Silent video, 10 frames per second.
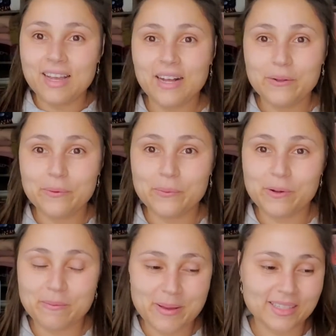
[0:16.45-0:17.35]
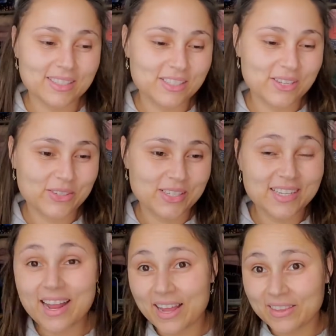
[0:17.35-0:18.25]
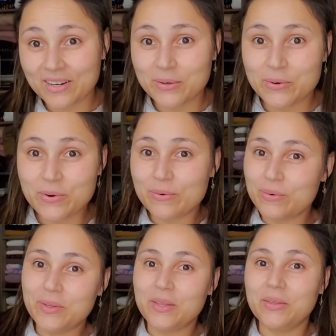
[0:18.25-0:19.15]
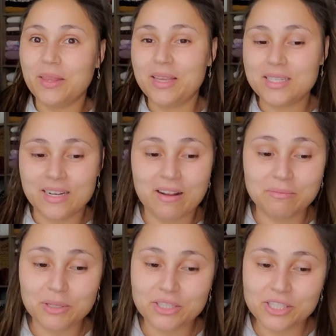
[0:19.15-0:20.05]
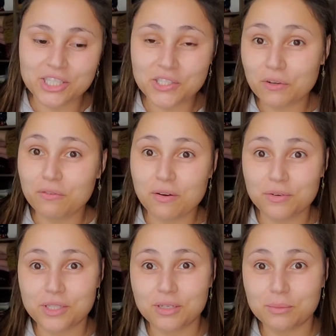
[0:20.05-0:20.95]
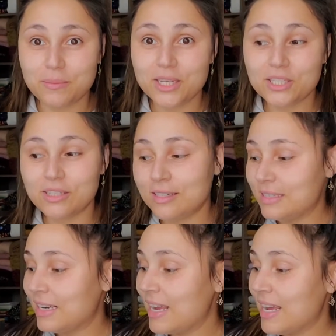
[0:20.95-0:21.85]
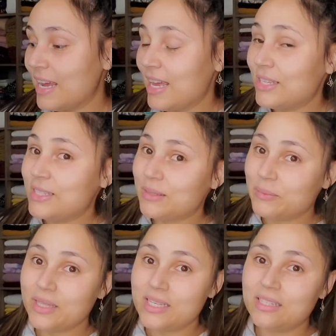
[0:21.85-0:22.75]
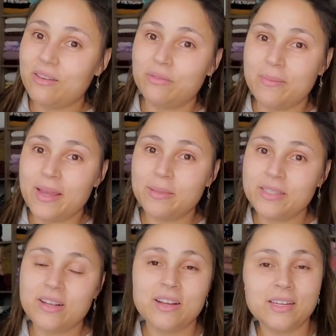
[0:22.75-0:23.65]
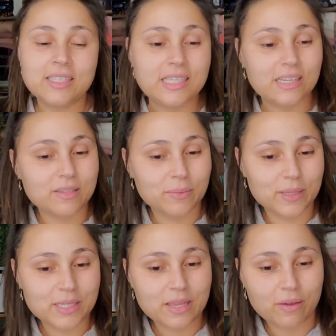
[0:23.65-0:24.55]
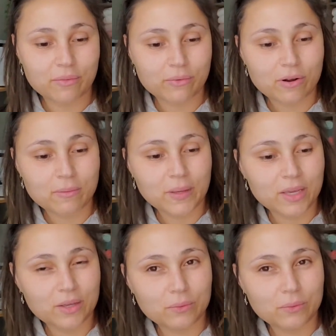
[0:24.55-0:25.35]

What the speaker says: Hello and welcome back to the channel. So today I thought I'd go over with you the things that I have purchased so far for Sublimation. Some of these came from Amazon, some of these came from Heat